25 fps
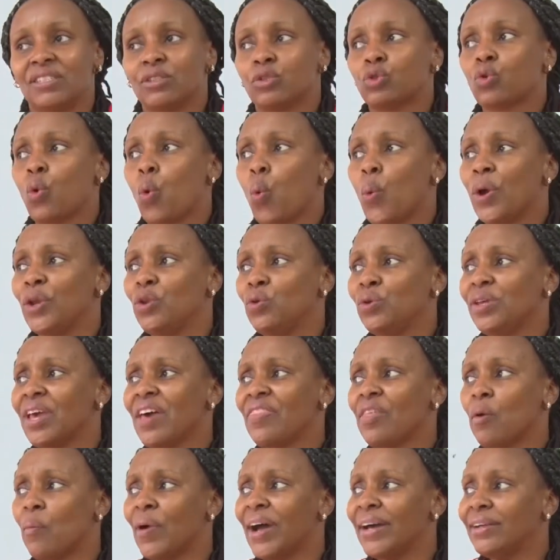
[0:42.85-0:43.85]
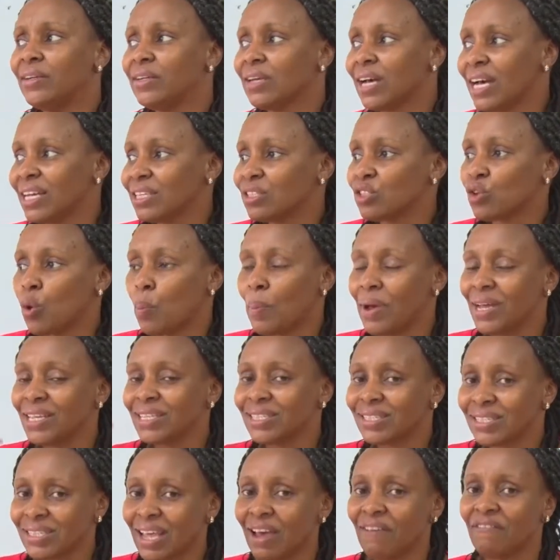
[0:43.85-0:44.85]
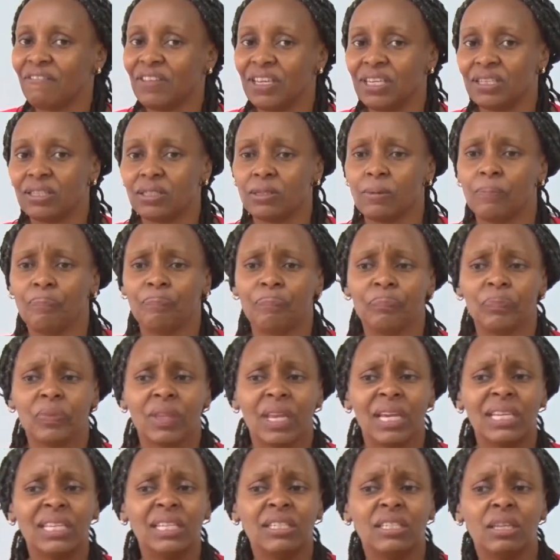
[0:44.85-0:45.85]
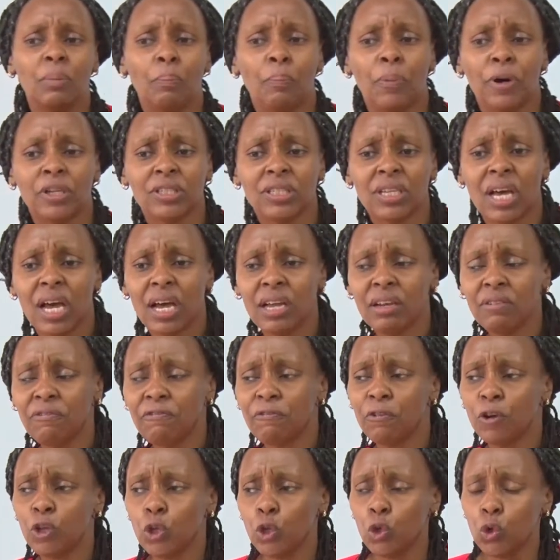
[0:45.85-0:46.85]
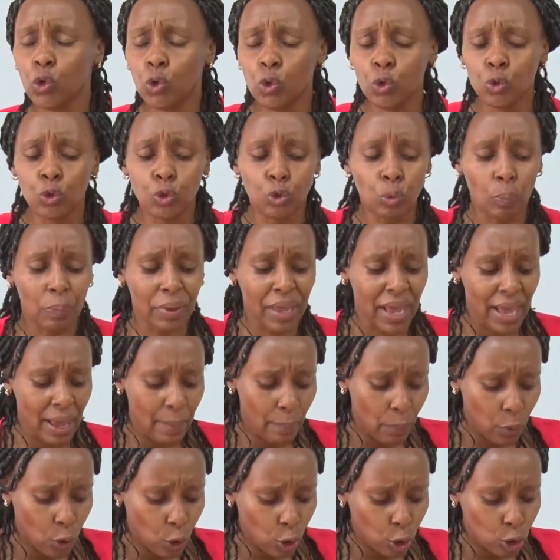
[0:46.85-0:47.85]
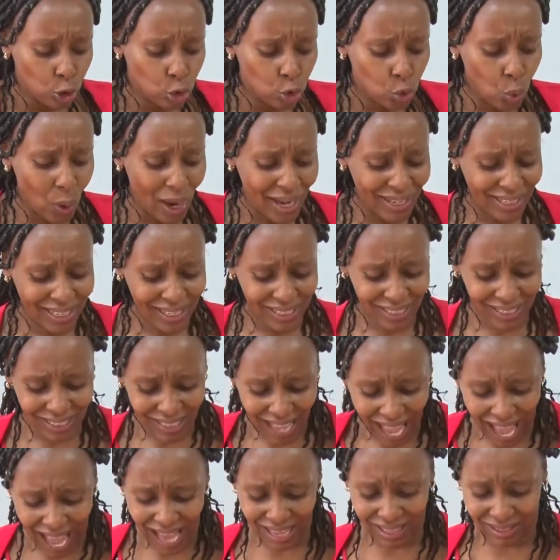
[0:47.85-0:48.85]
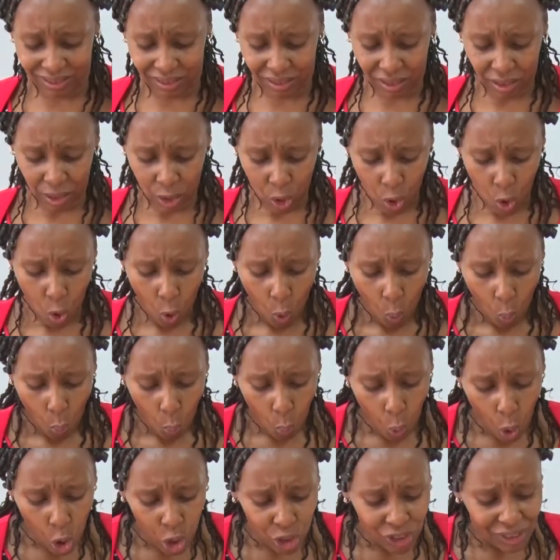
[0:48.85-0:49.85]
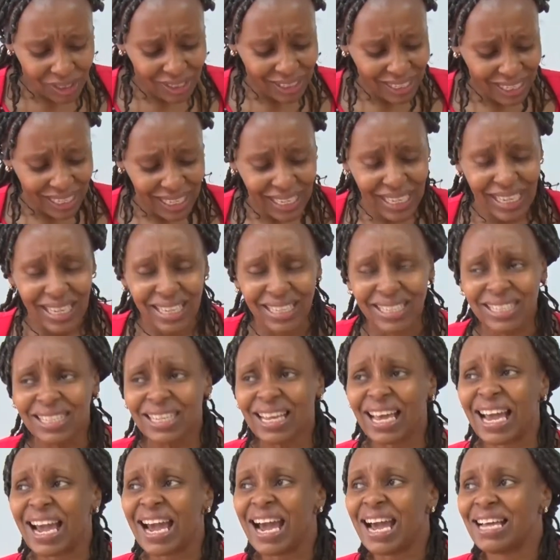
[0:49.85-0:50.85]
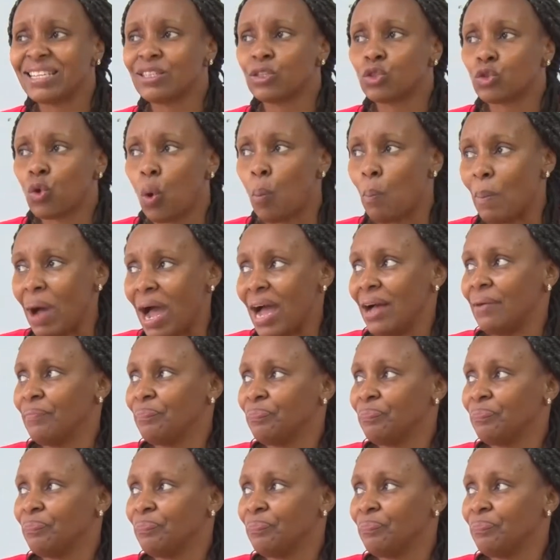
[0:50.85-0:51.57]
So when you hear the word customer service, it is important for you to be able to understand what is customer,